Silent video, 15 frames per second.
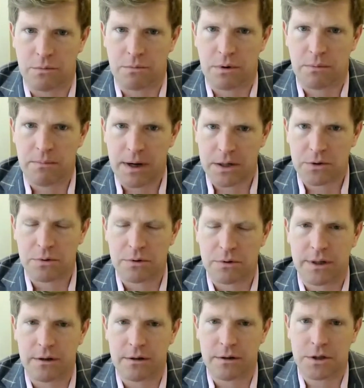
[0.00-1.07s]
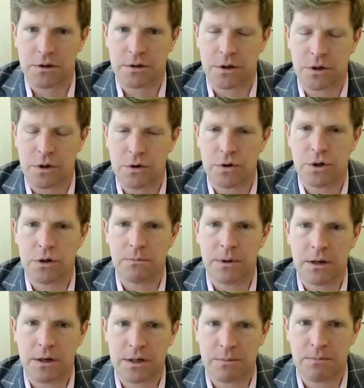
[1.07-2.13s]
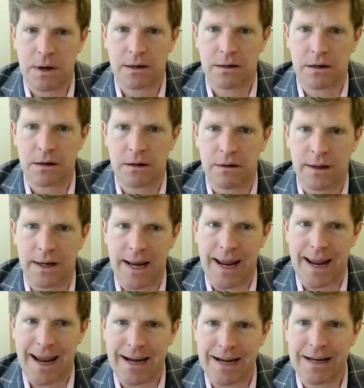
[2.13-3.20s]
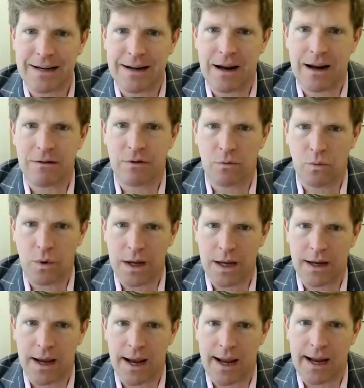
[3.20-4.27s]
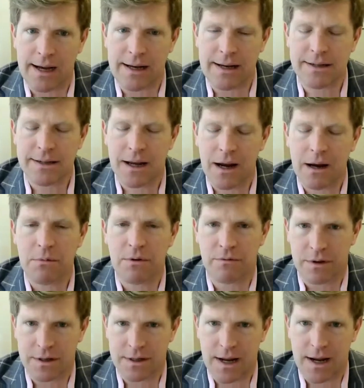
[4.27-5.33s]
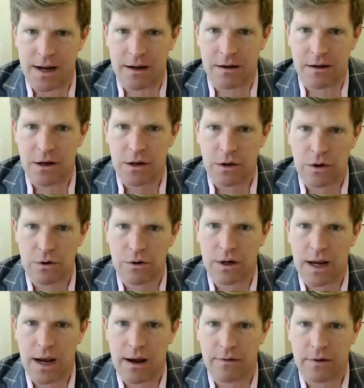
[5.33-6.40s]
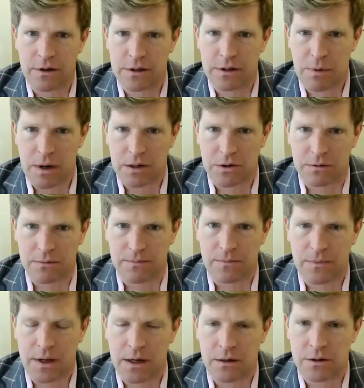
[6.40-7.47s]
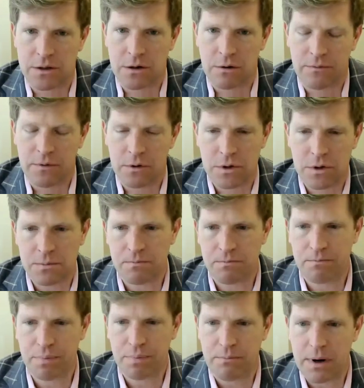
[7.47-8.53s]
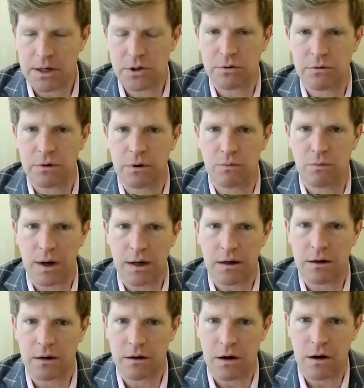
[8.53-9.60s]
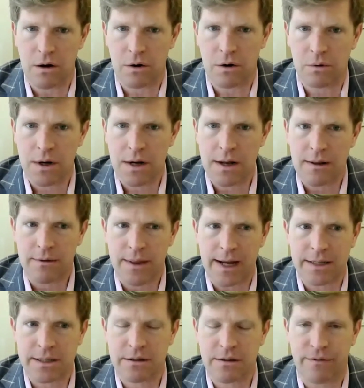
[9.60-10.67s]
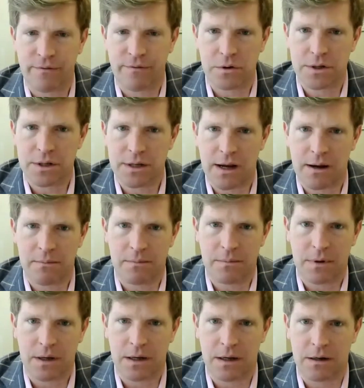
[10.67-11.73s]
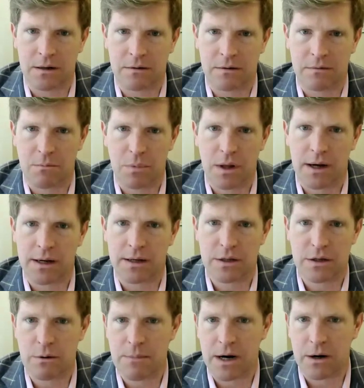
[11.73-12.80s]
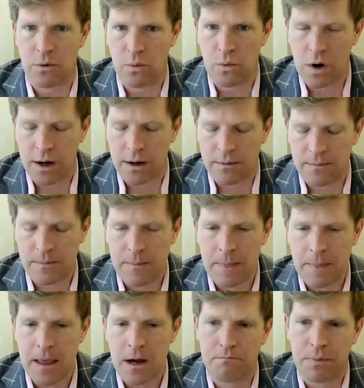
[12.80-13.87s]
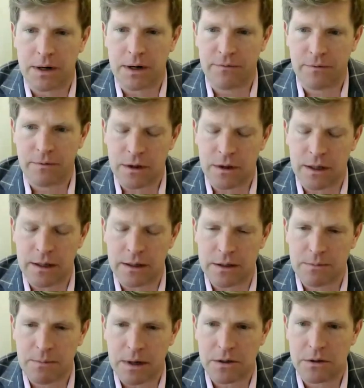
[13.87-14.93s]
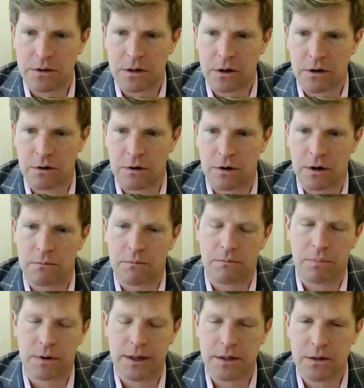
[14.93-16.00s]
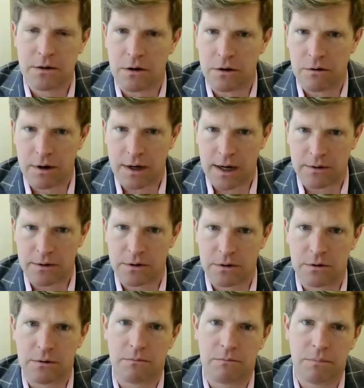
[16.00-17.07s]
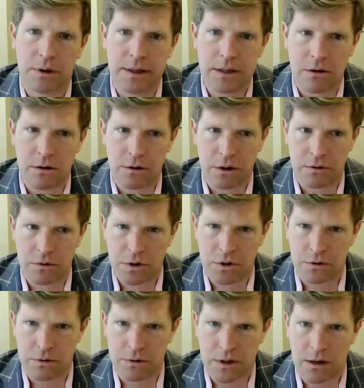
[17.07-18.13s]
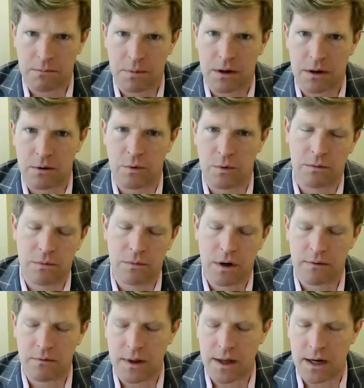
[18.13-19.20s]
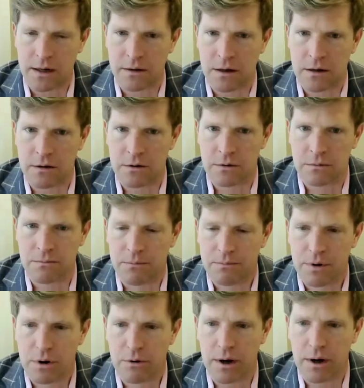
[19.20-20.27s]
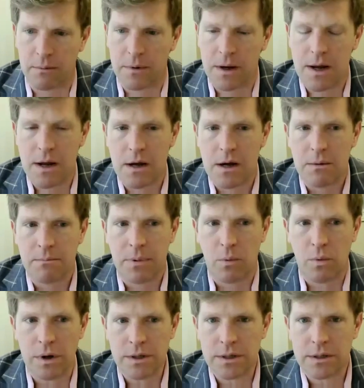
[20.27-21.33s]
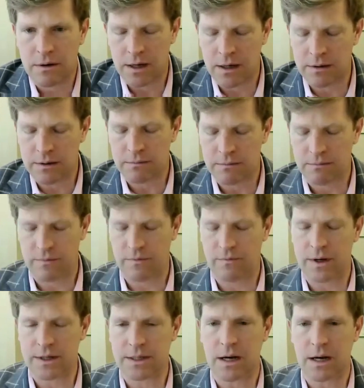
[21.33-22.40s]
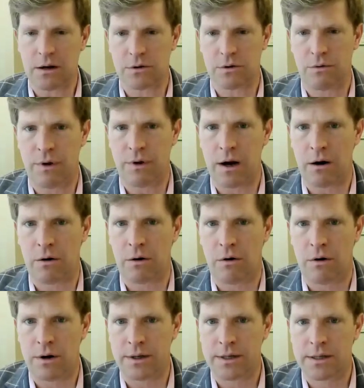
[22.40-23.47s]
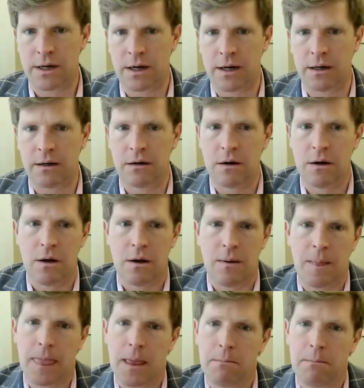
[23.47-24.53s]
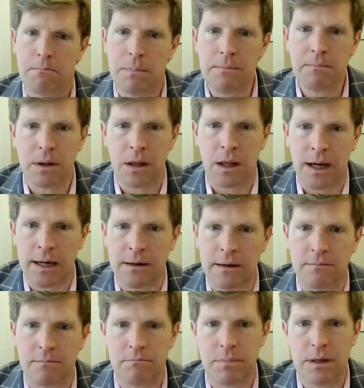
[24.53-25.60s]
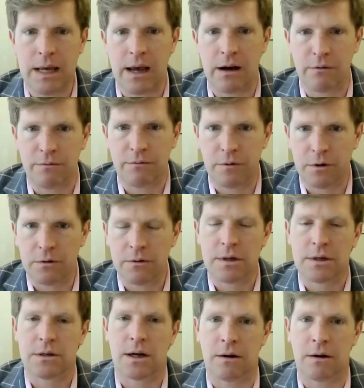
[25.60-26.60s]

Perpetual diligence. You should be expecting that any day of the week, any time of the day, you could have an inspection. And so if you're just perpetually ready to go, that's the first step in compliance no matter what. But if the inspection's occurring, please call your counsel, please call your insurance company. We cover that in the other program. But once the investigators are there on site, be polite, be helpful.